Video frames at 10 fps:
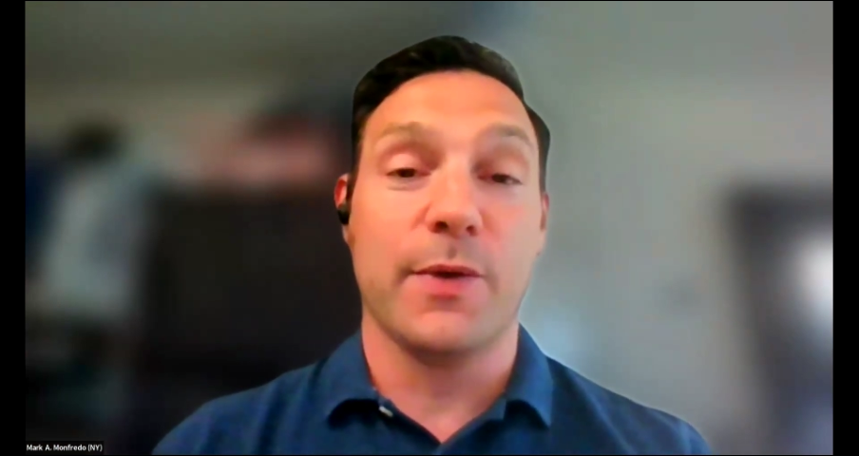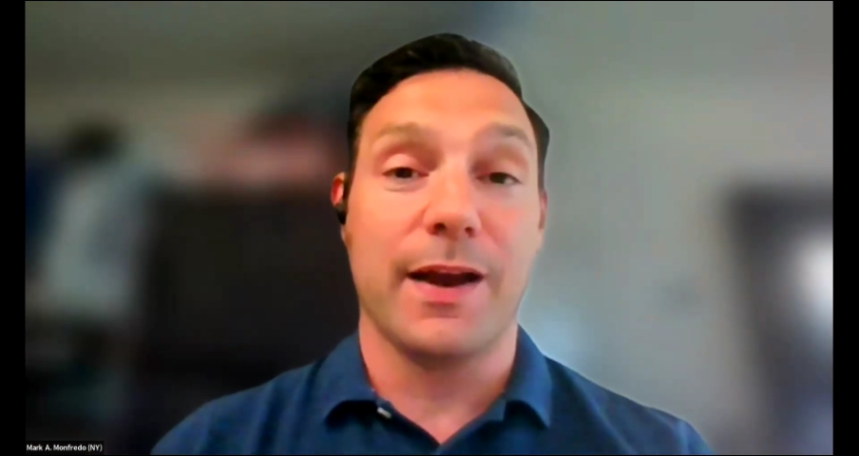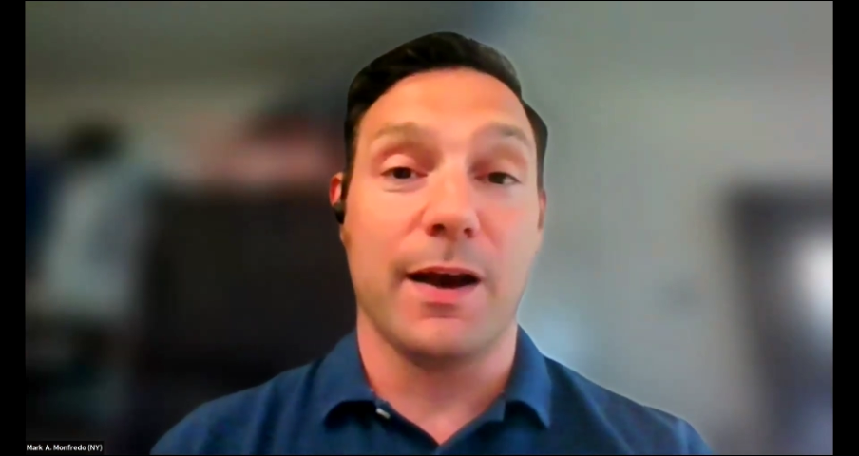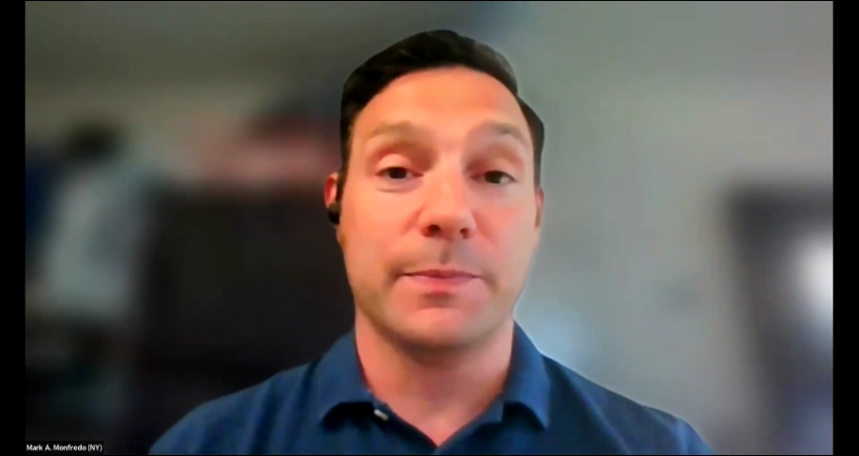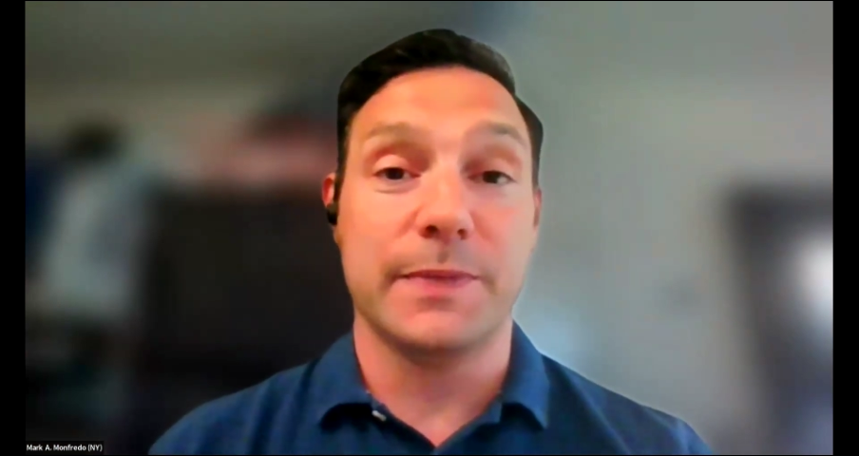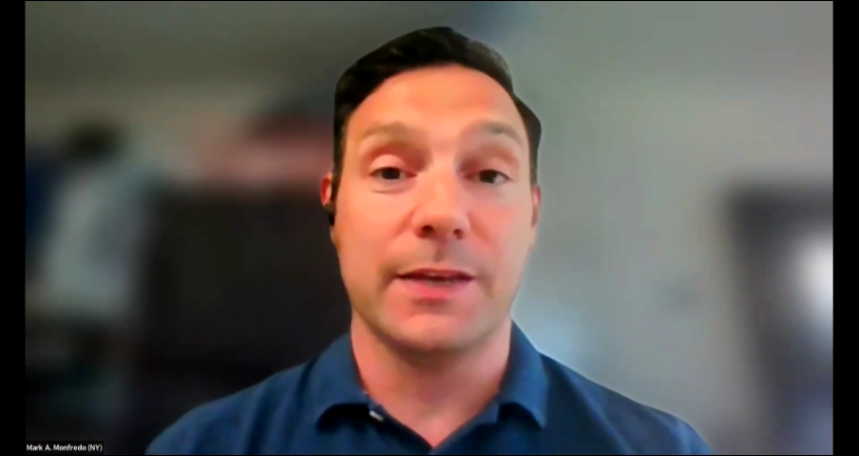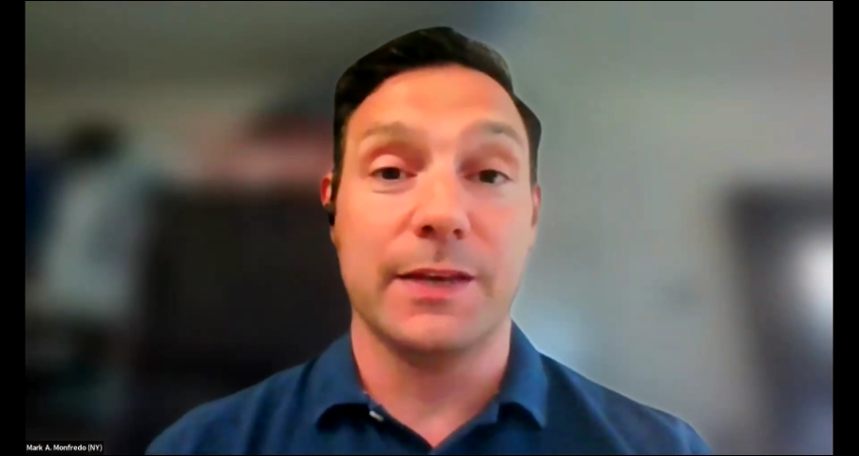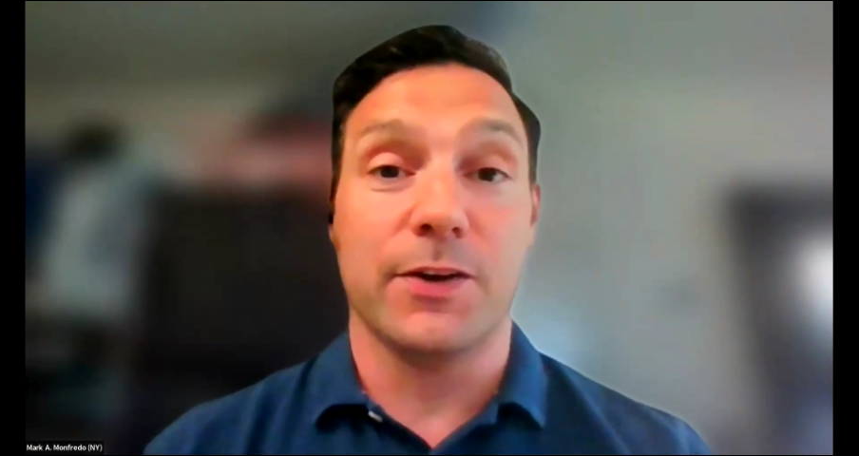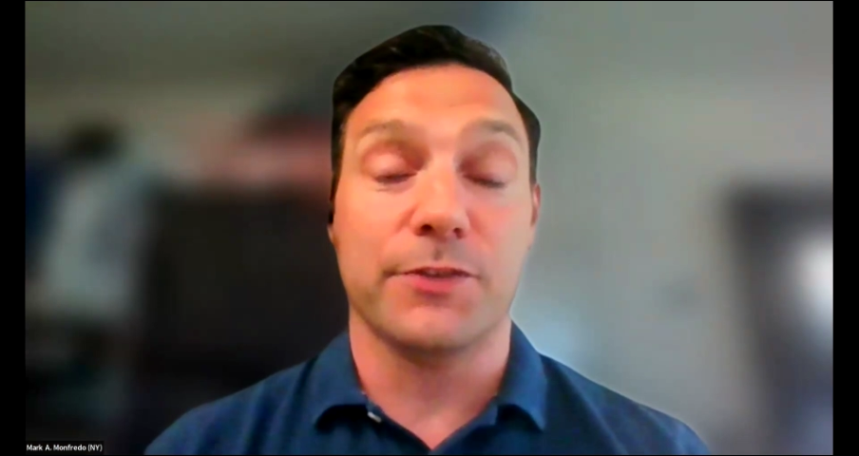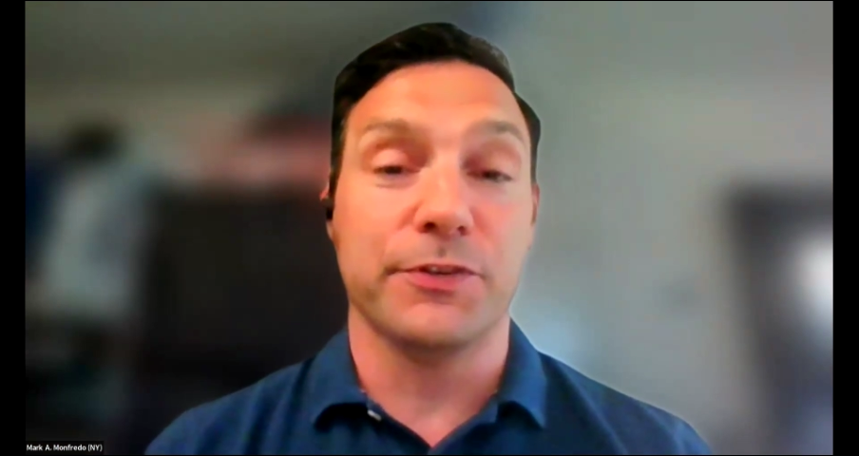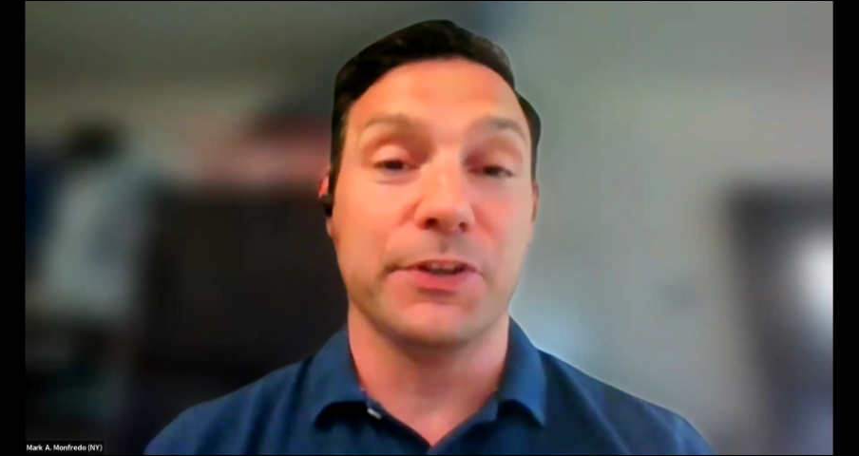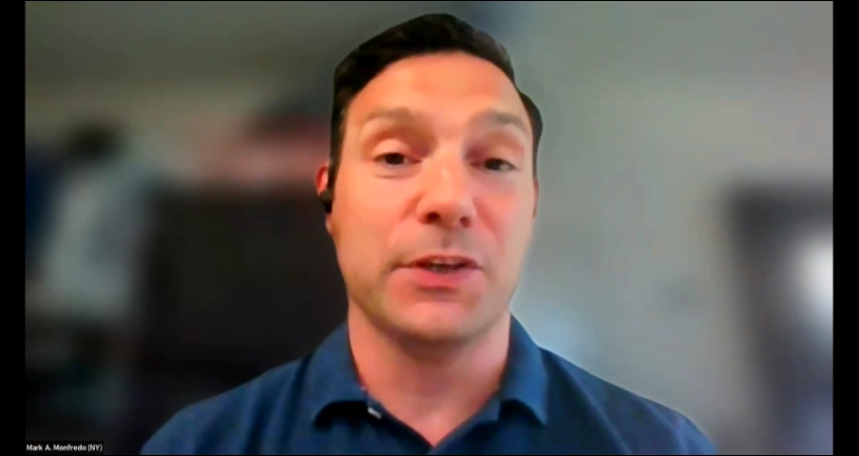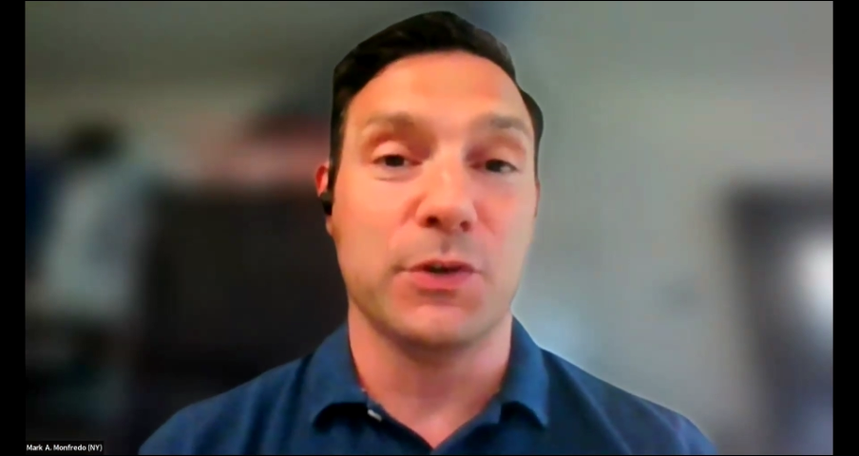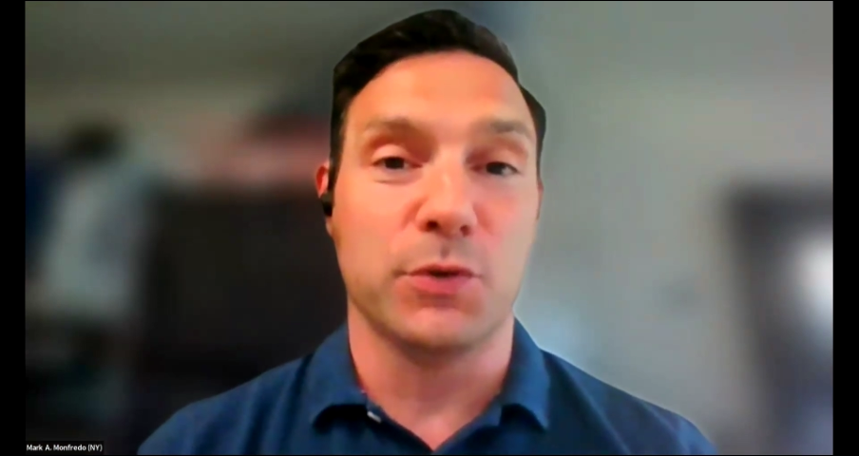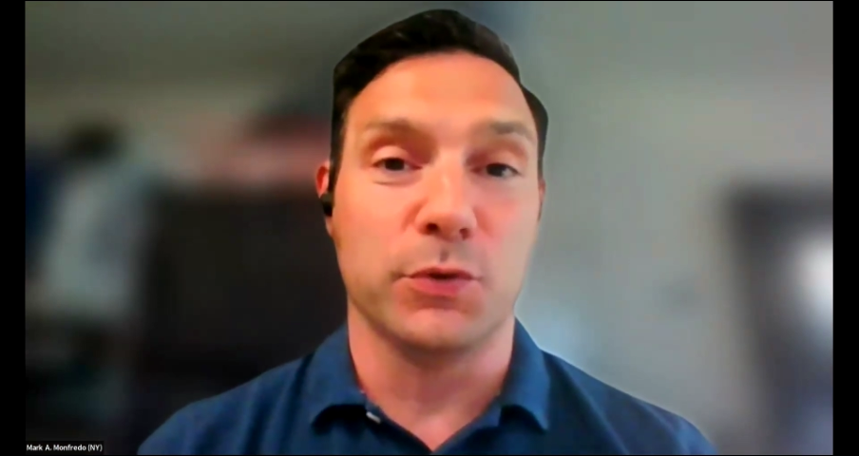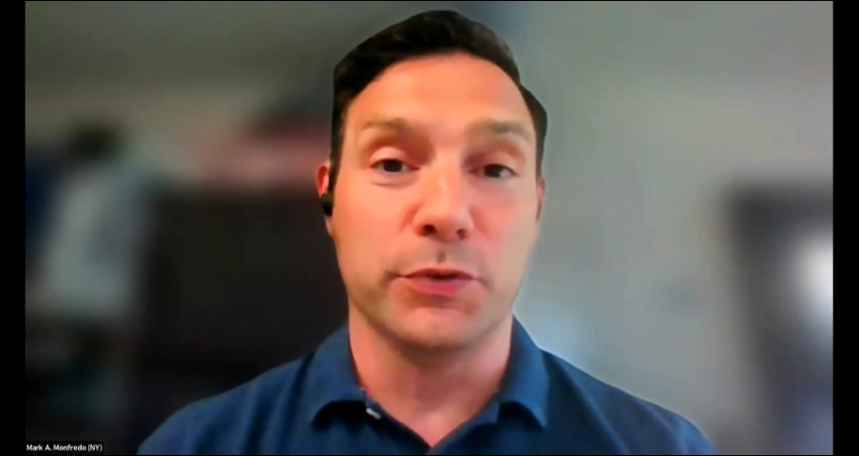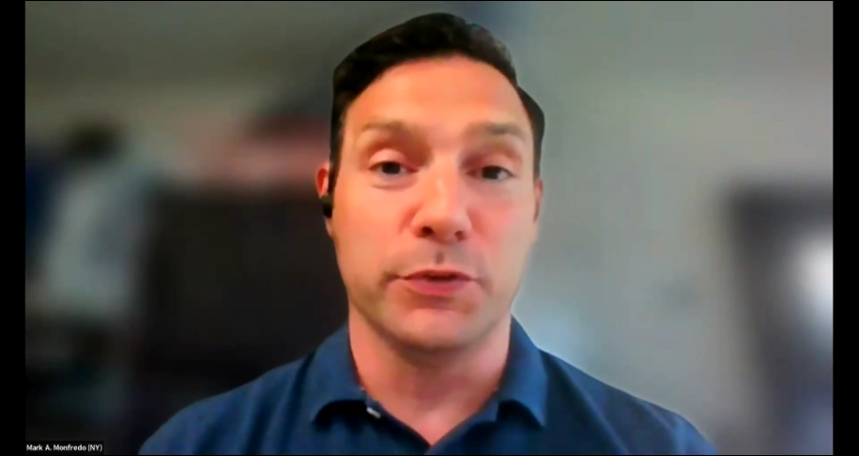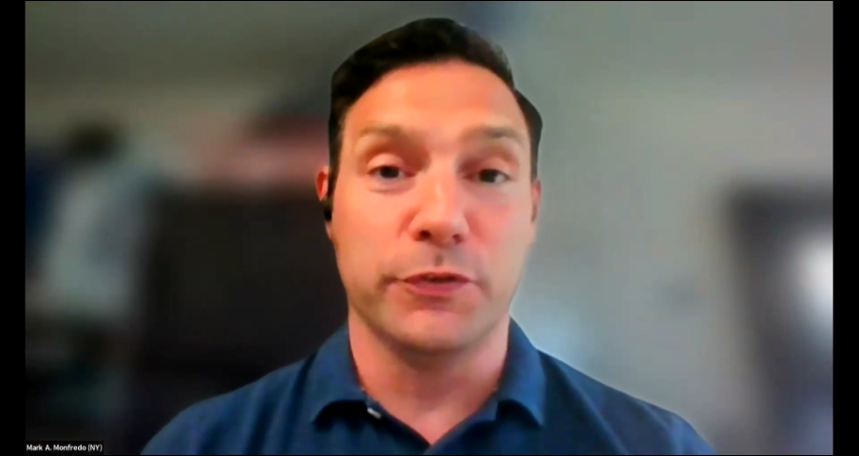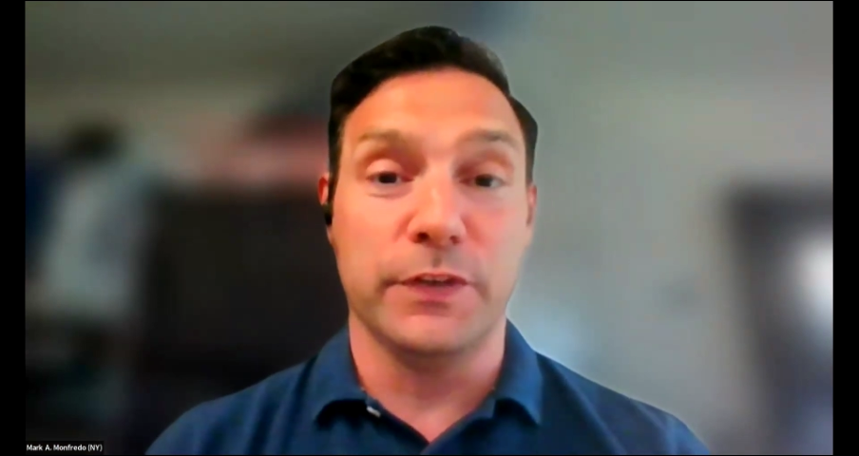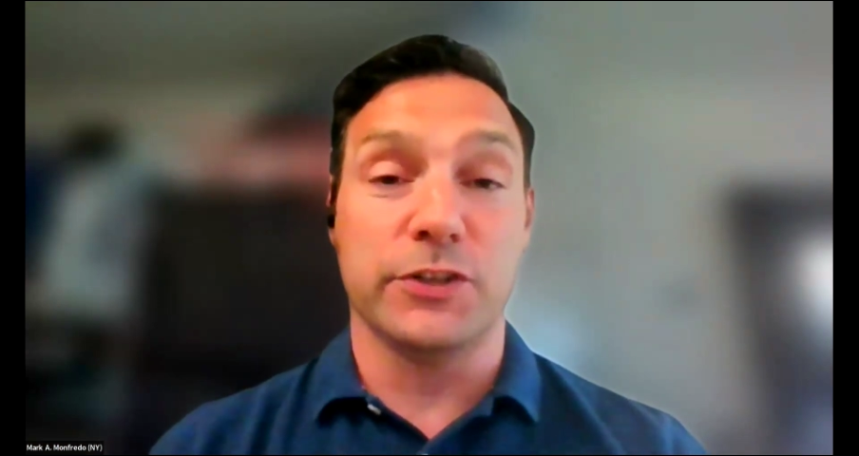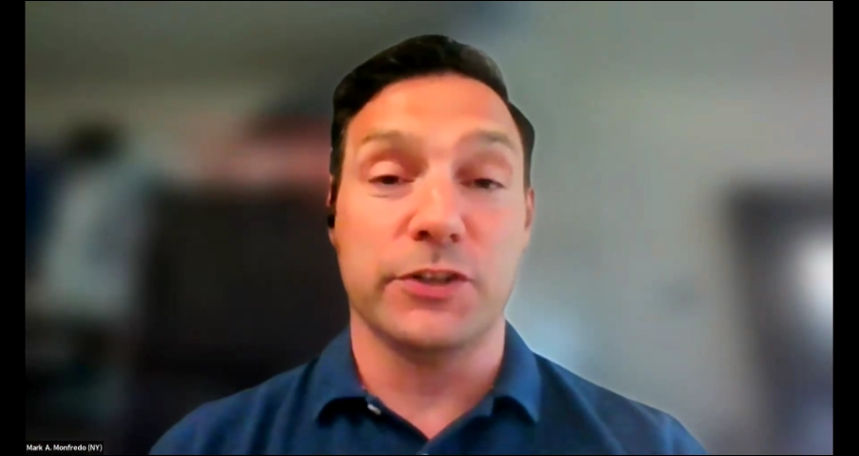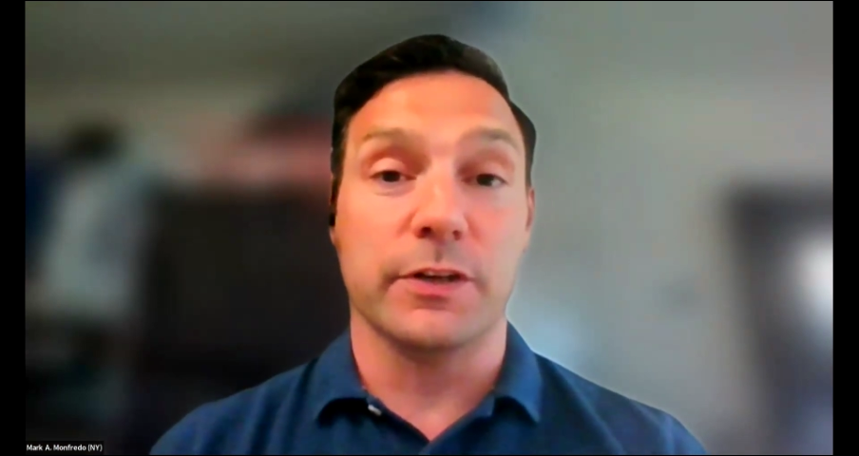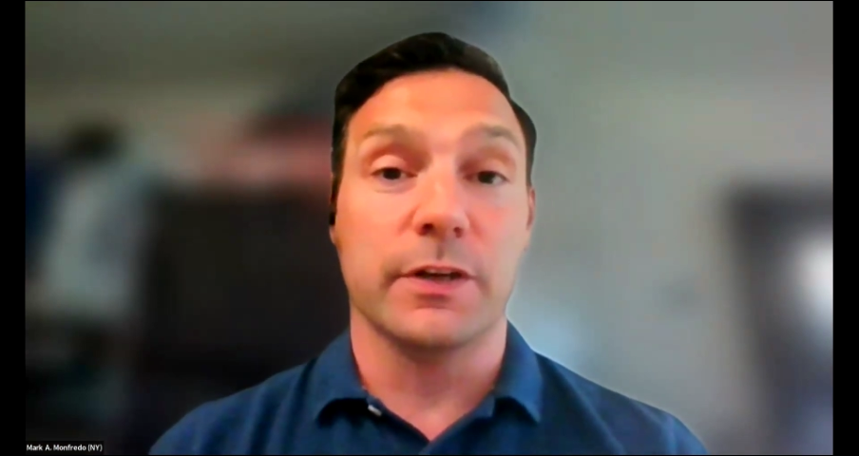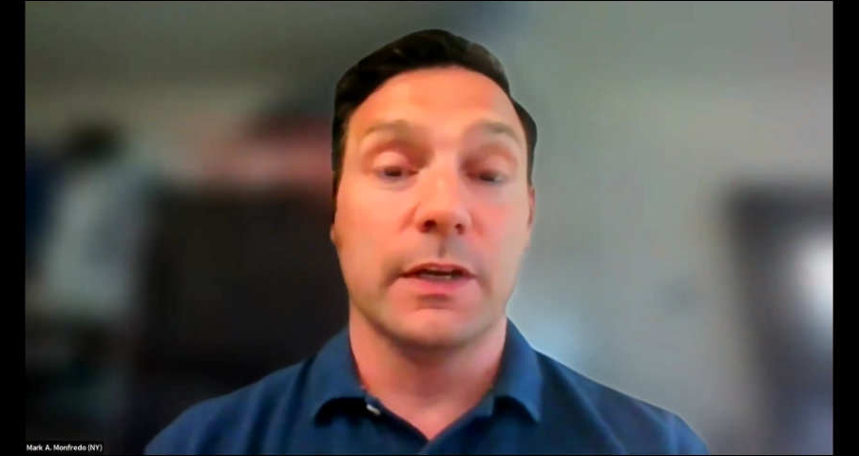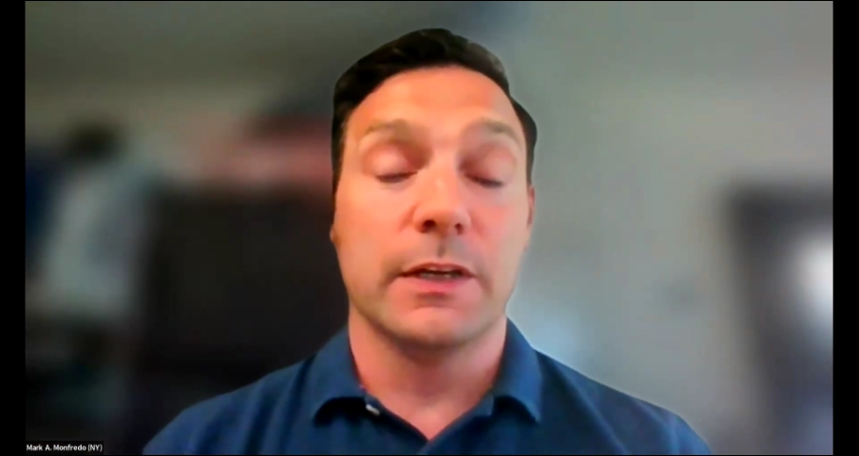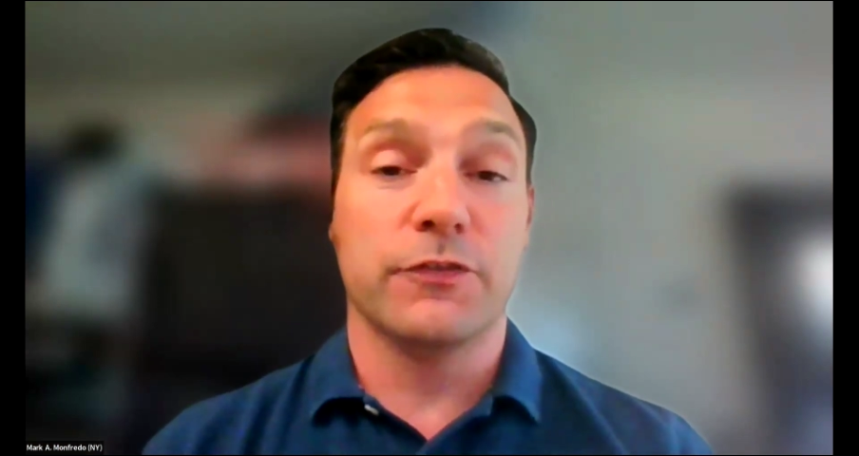quick update on a really cool new feature